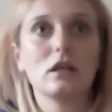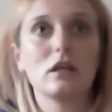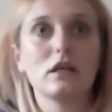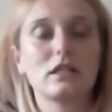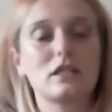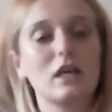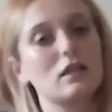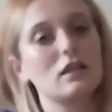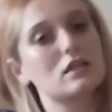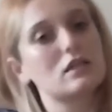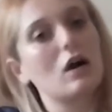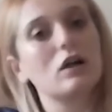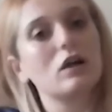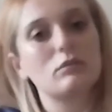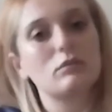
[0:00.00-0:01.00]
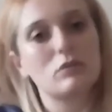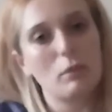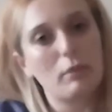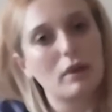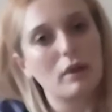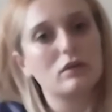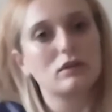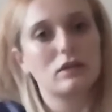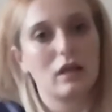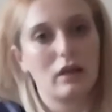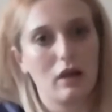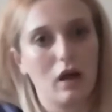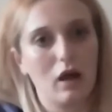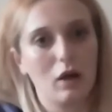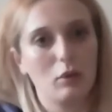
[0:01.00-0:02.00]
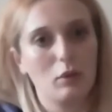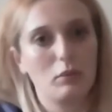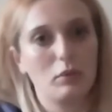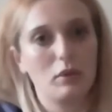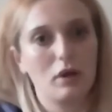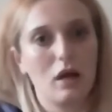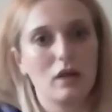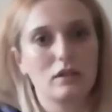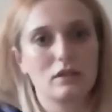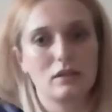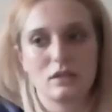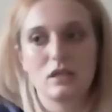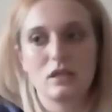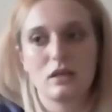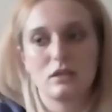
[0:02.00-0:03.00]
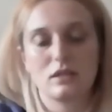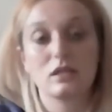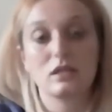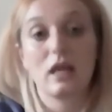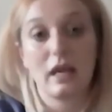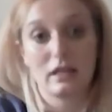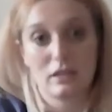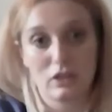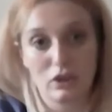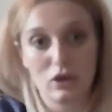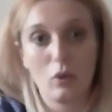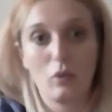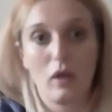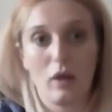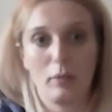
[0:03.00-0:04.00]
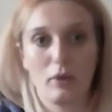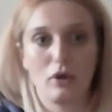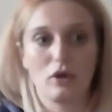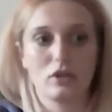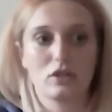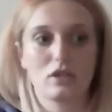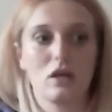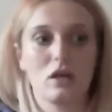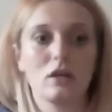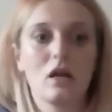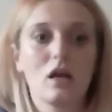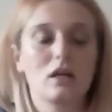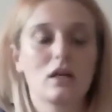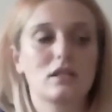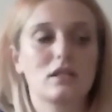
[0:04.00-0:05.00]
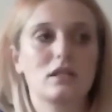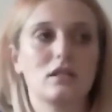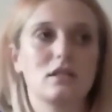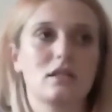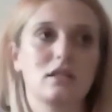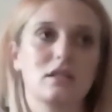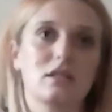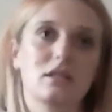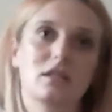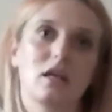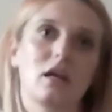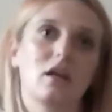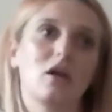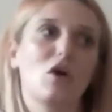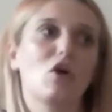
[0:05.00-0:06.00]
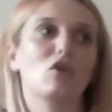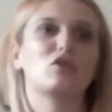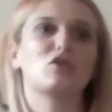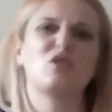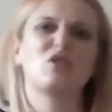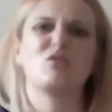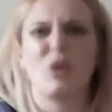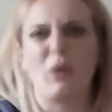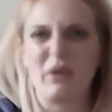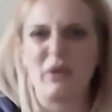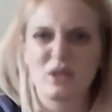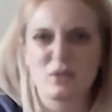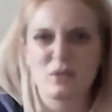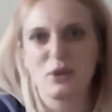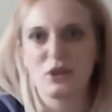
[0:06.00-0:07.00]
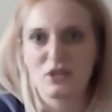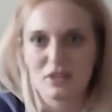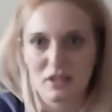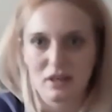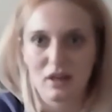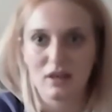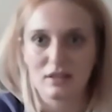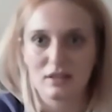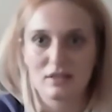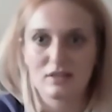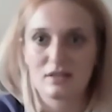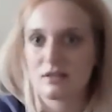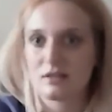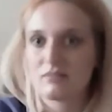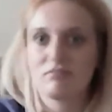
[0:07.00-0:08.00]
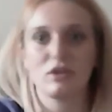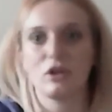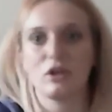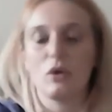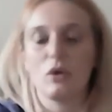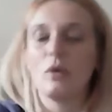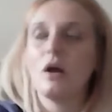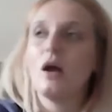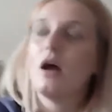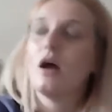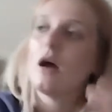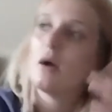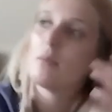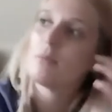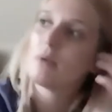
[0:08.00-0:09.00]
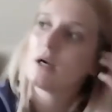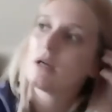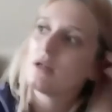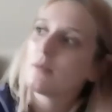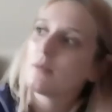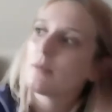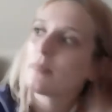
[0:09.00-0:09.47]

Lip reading: it takes time to build that up and to get to know that person. It's easy to say, oh, do you know how this person likes, but